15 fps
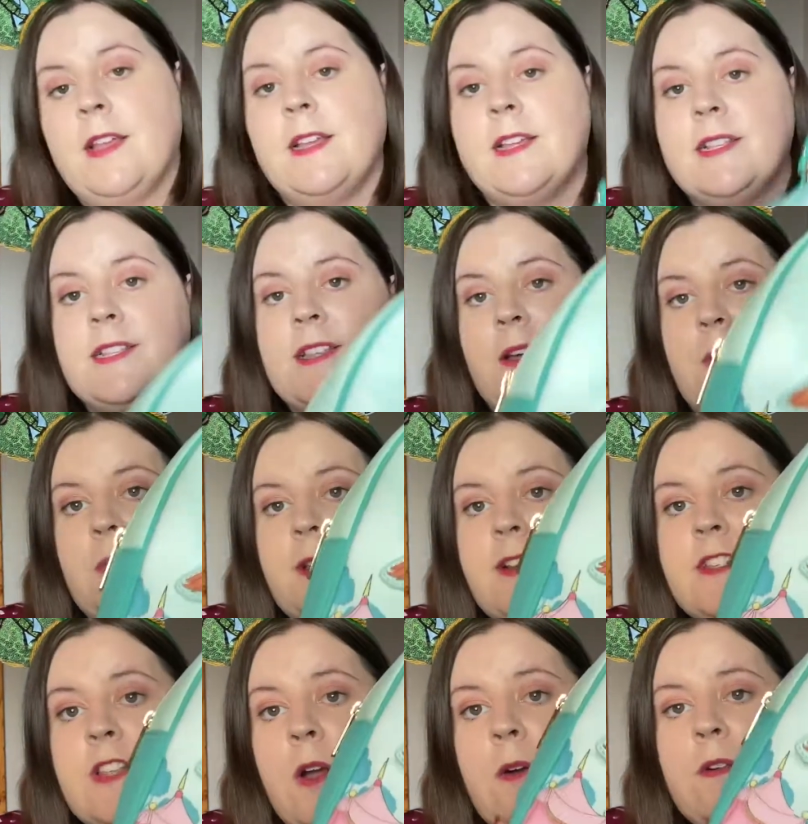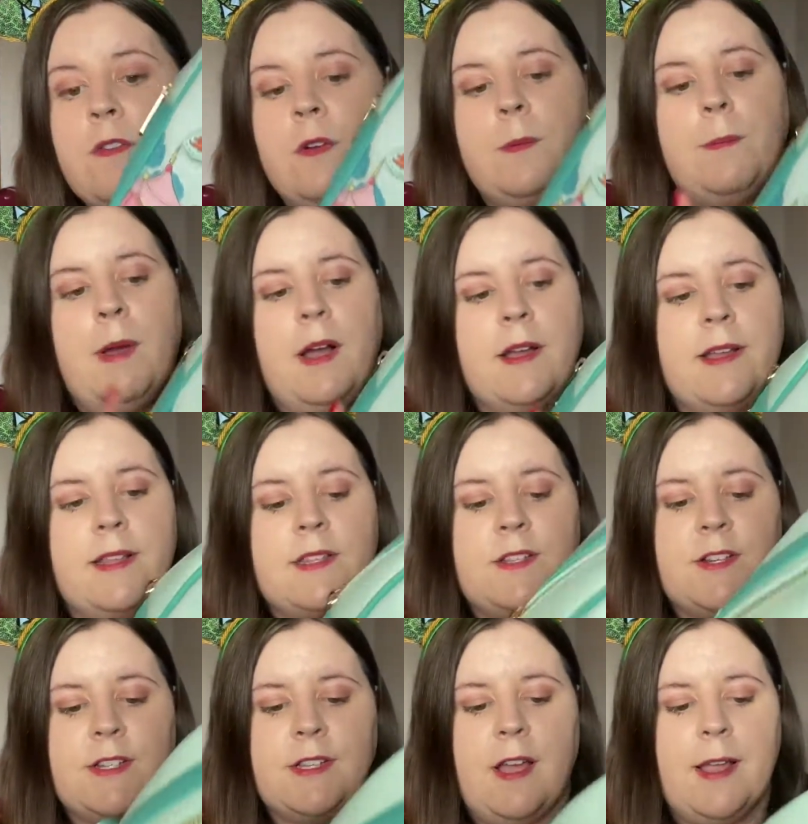So there's no front pockets
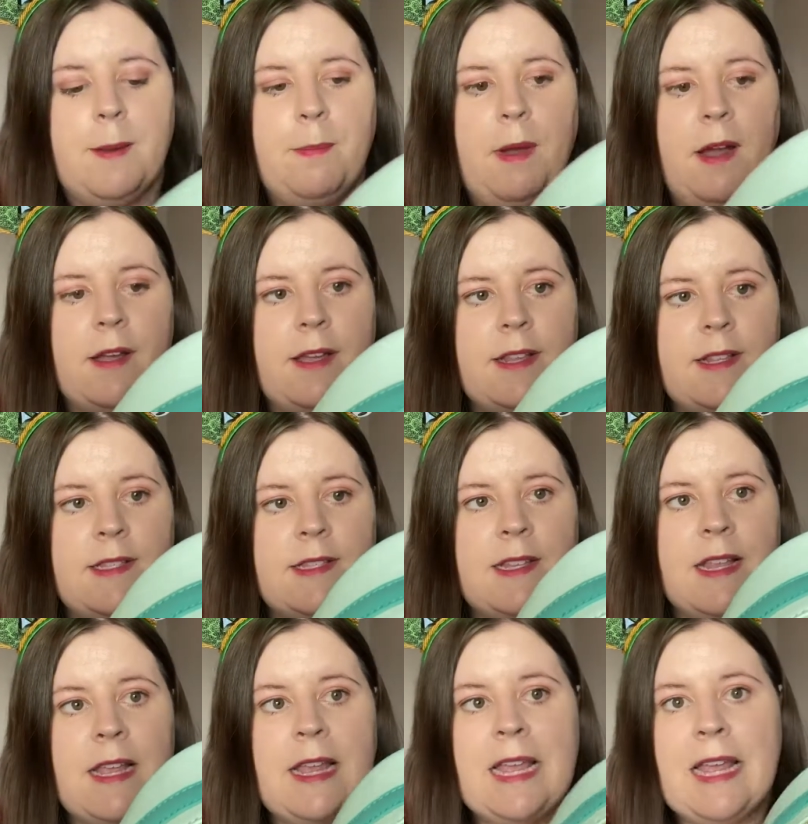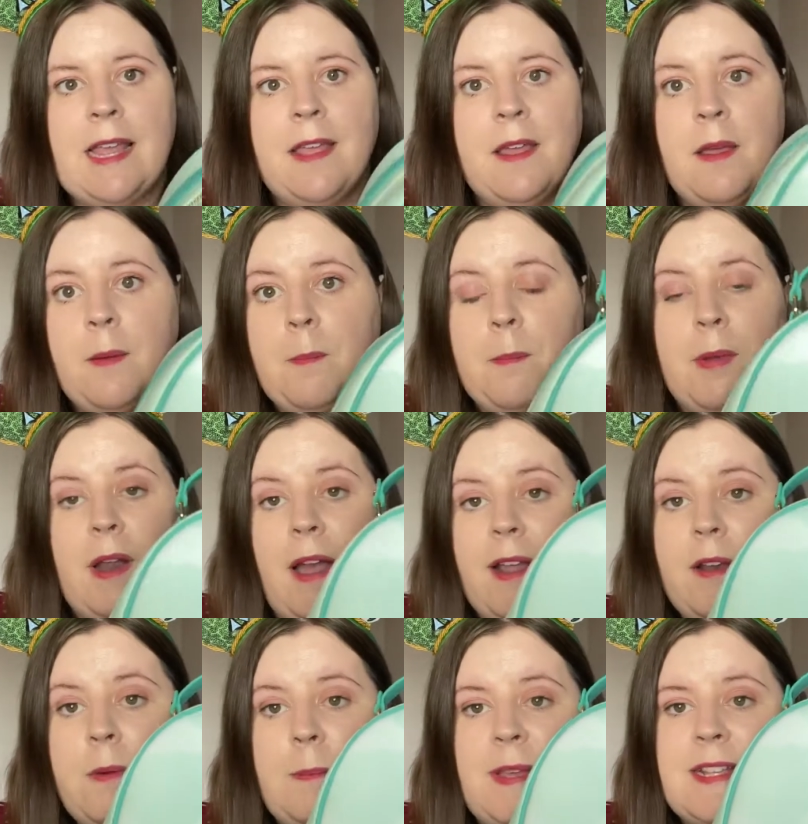or side pockets, but I
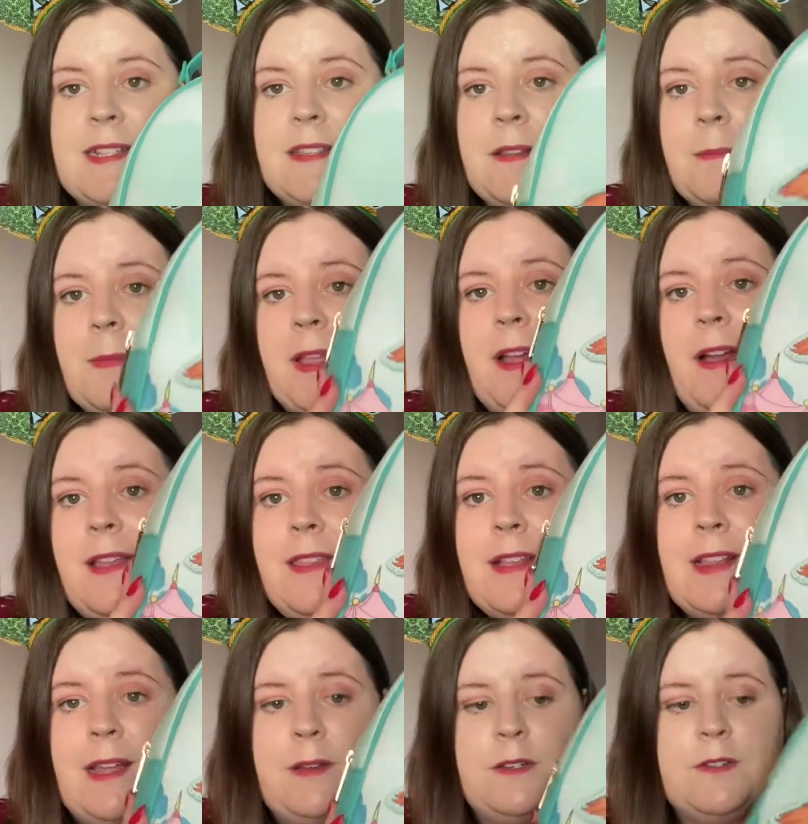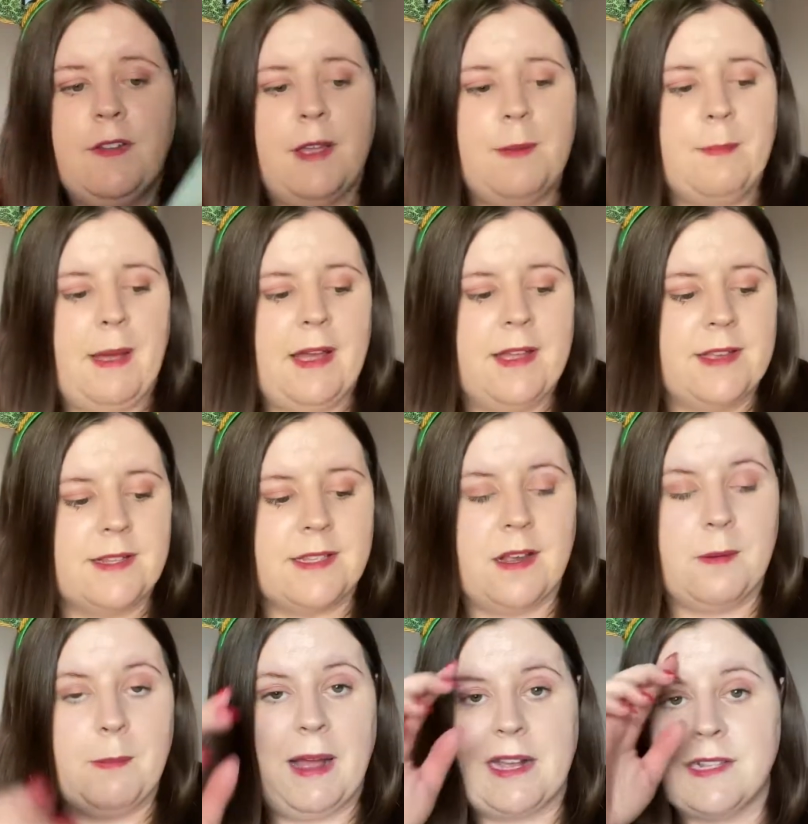don't miss them. Like, I think Loungefly bags are
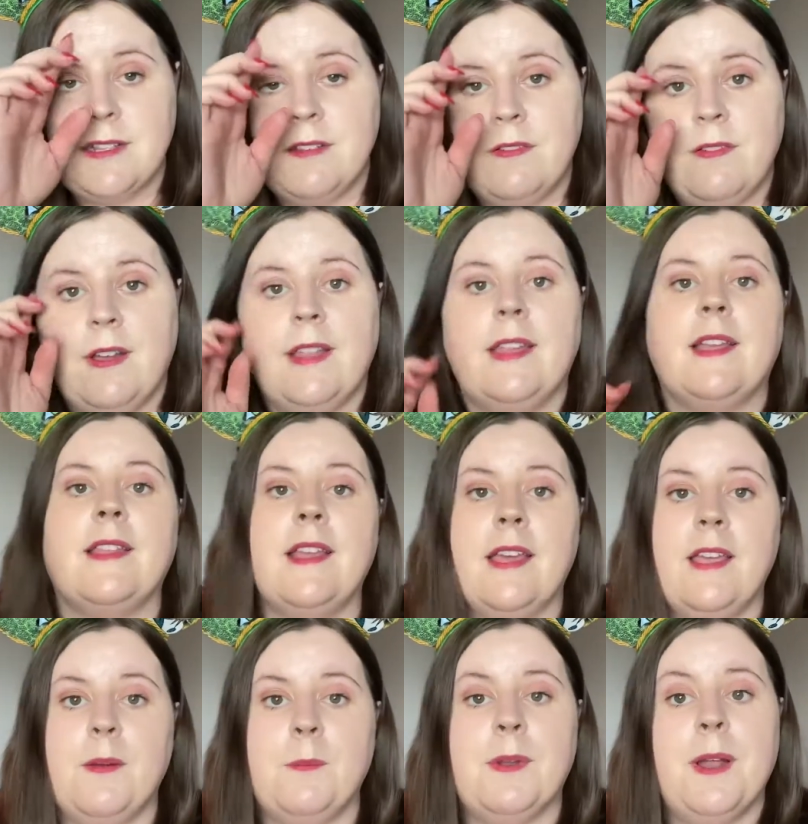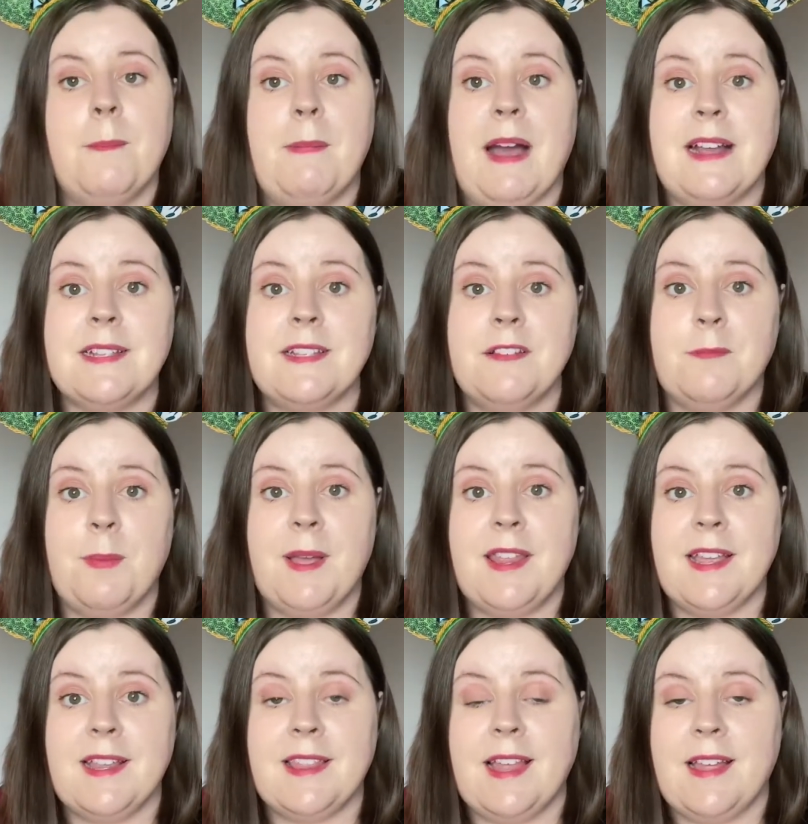massive. I think that, well, not massive, but I
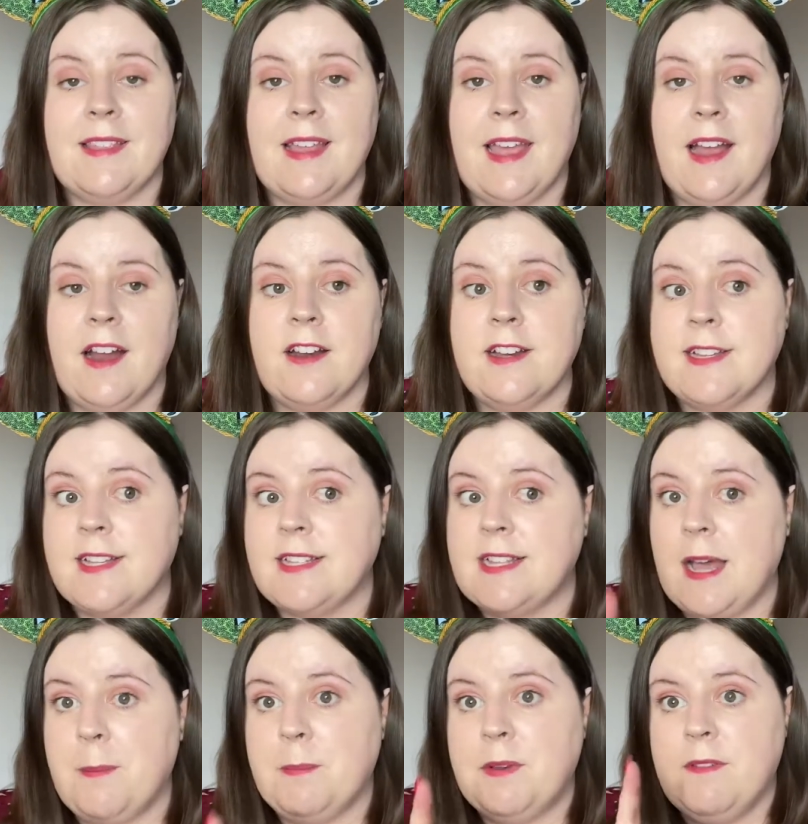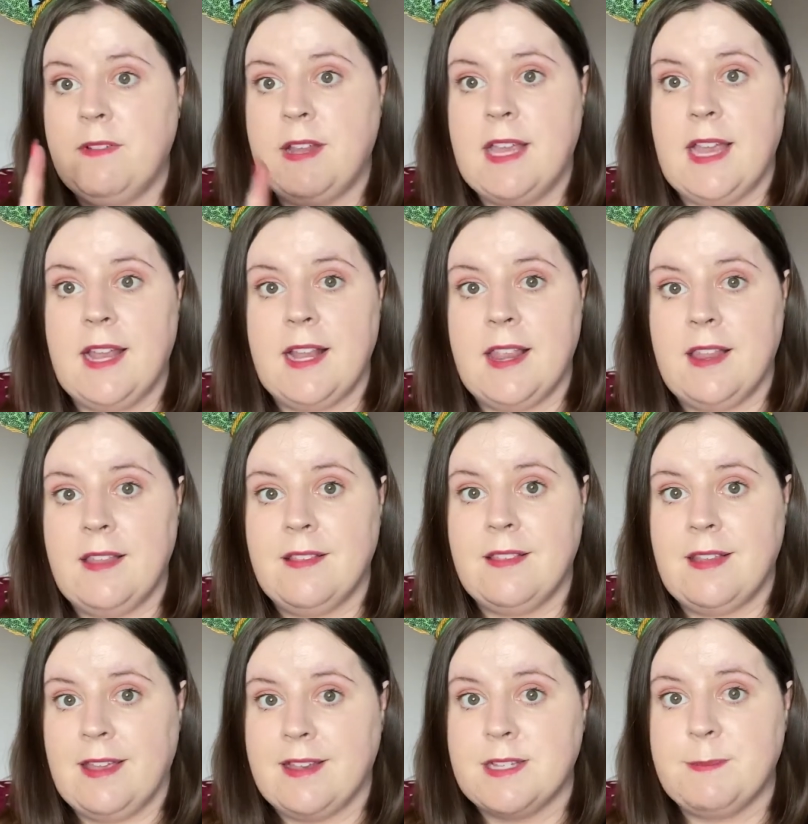think that they are deceptively
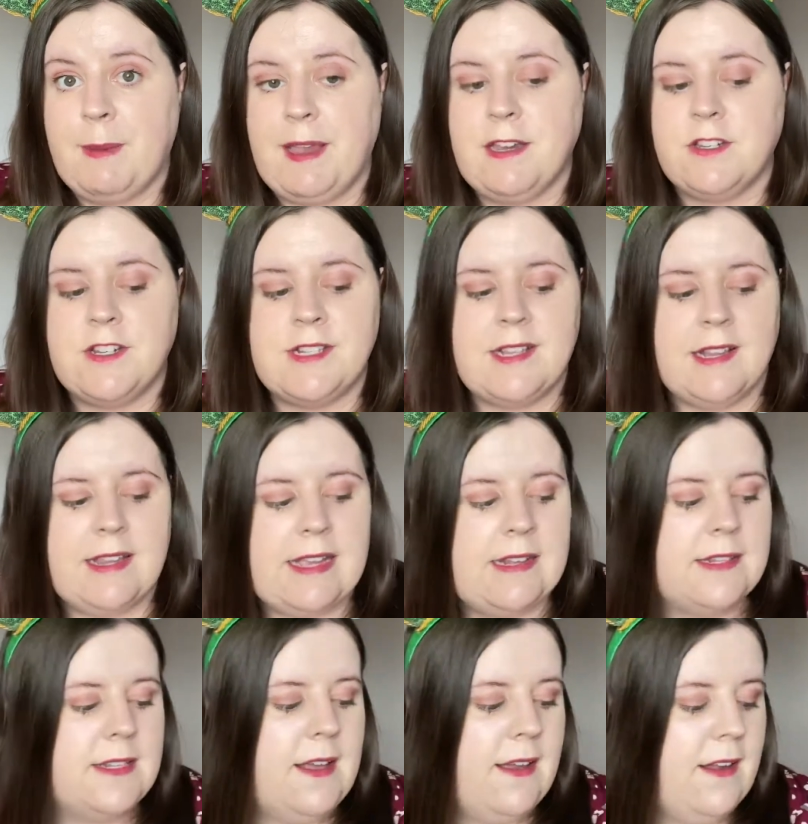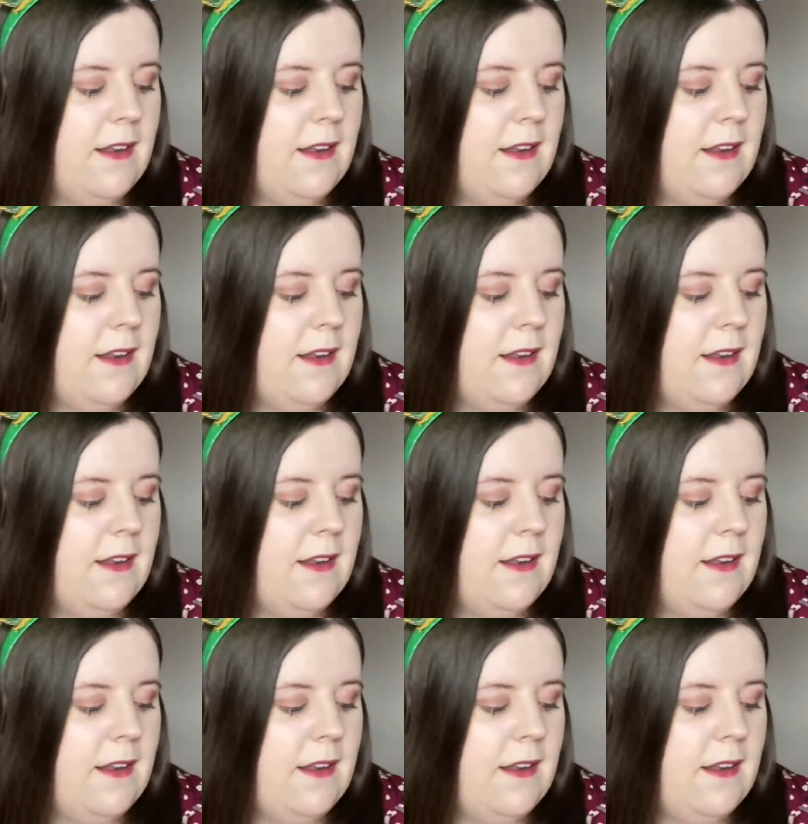like spacious on the inside.